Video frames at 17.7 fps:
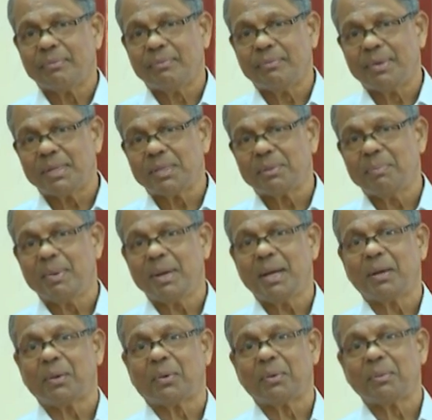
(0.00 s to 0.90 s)
which
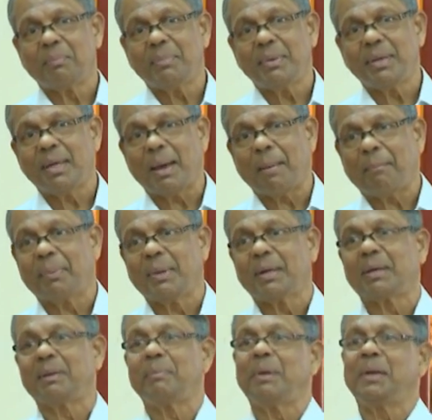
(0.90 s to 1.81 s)
may not be
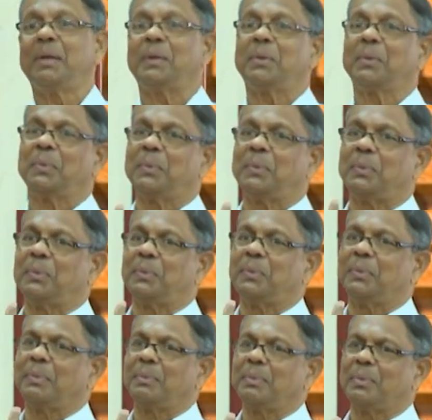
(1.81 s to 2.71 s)
applicable
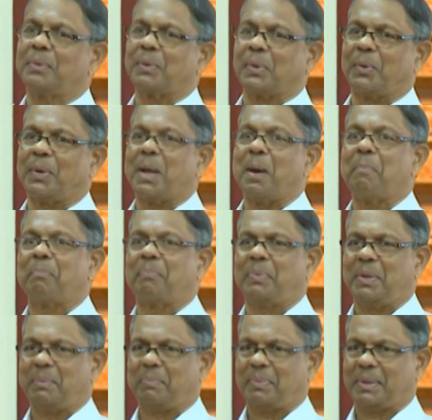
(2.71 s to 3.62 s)
to grown-up
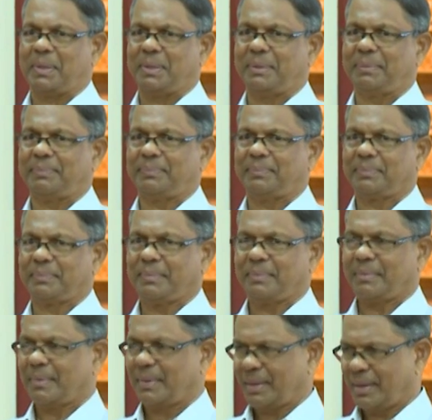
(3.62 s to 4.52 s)
people,
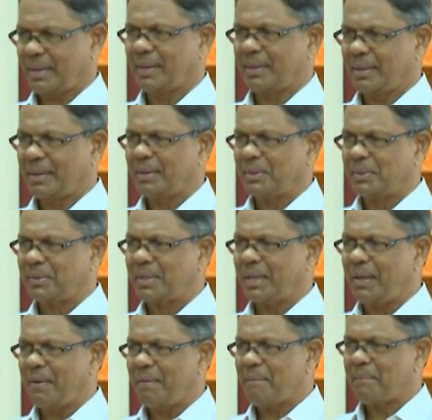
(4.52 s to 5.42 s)
you
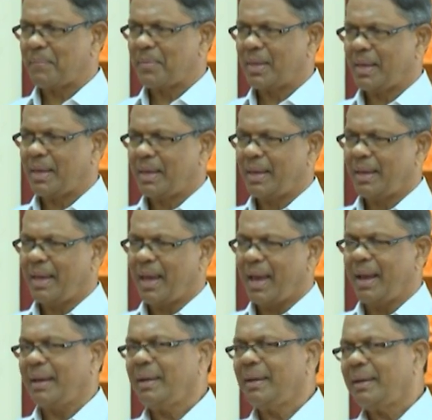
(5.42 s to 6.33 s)
see.
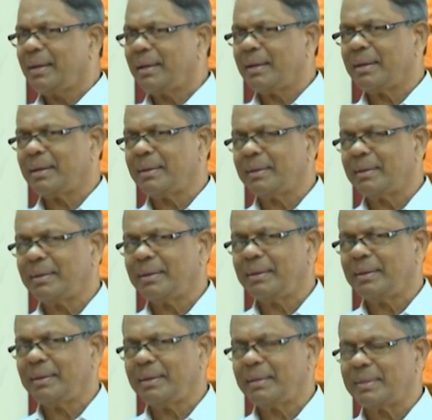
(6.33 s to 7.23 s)
And
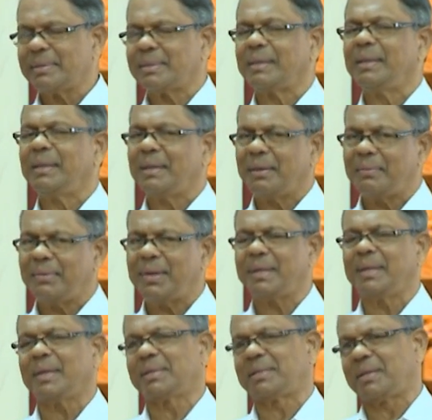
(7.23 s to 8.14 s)
it is in a
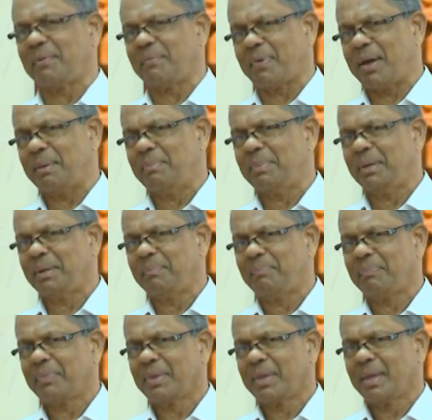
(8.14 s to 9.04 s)
way justifiable.
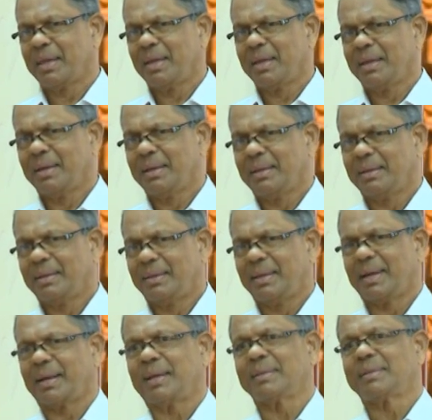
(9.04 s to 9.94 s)

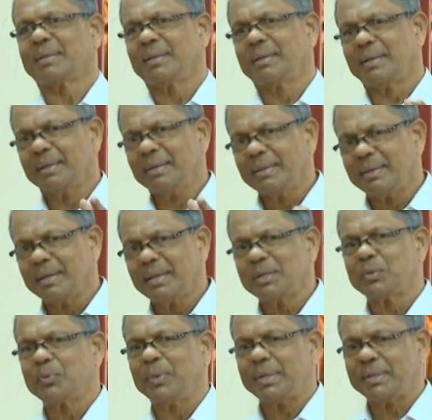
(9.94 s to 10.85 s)
There are certain
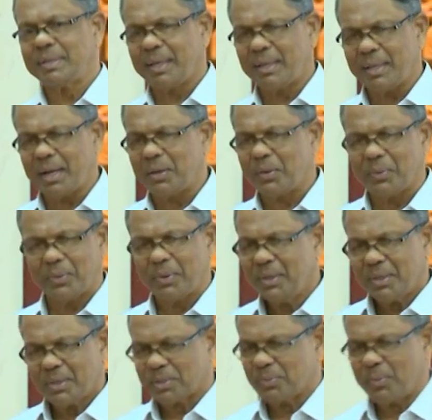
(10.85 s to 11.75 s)
things we say that,
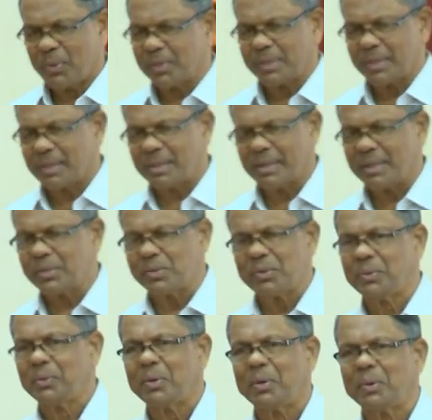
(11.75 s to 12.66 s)
no, small children
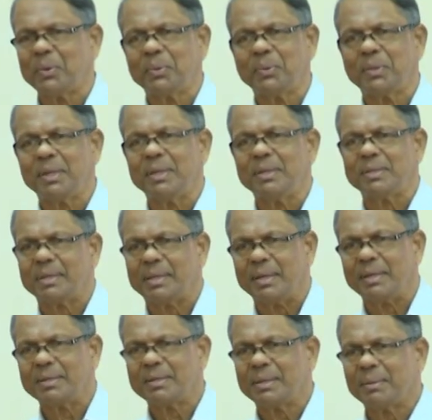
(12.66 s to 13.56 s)
should not do these
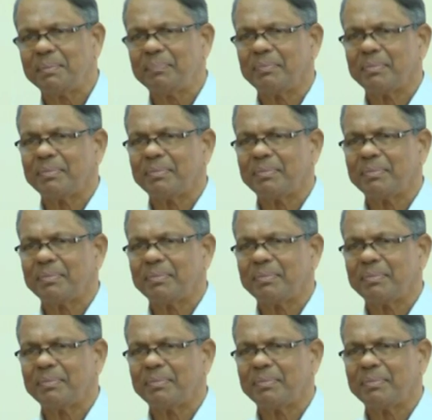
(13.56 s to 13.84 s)
things.